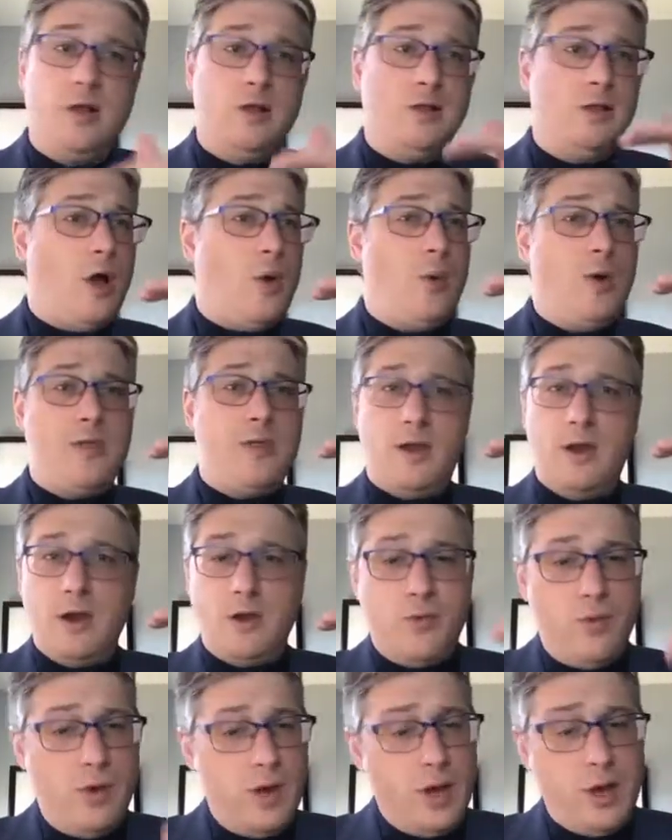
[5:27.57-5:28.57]
lower than a
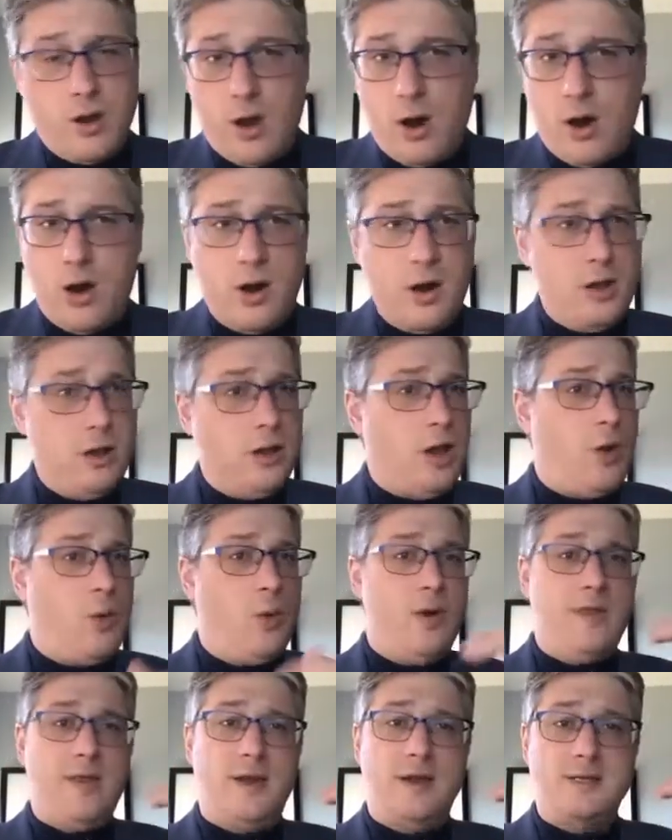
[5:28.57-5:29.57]
green card,
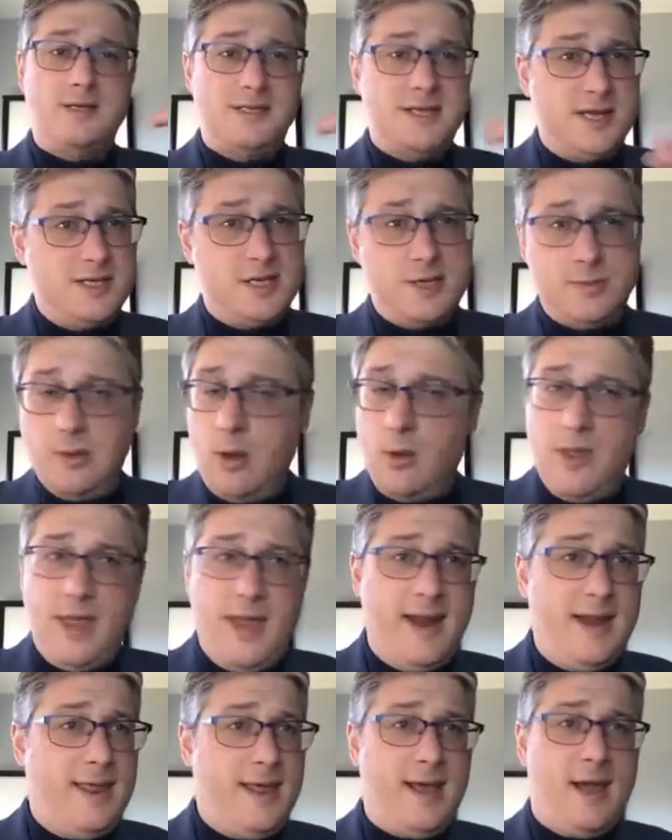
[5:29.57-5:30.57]
lower than citizenship, lower than
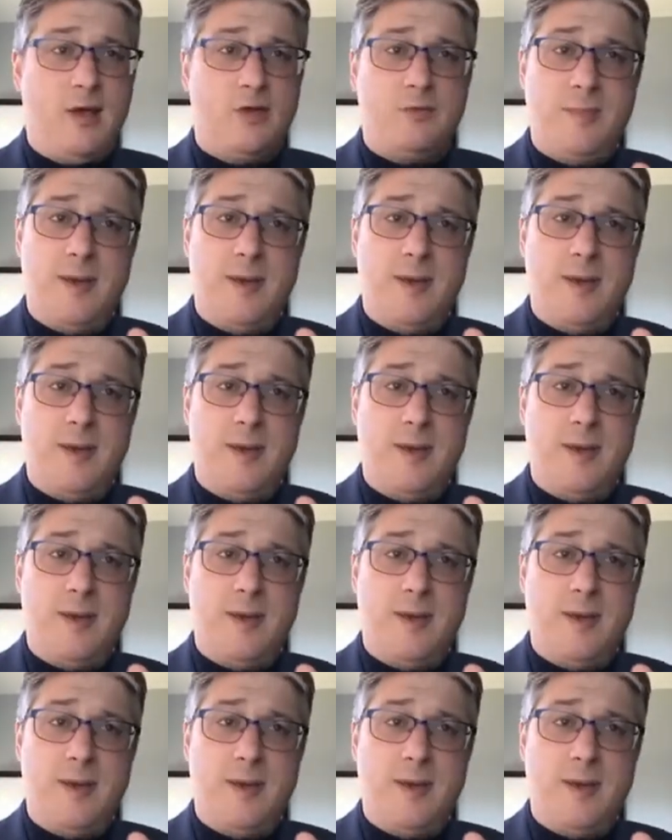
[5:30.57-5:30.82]
anything else.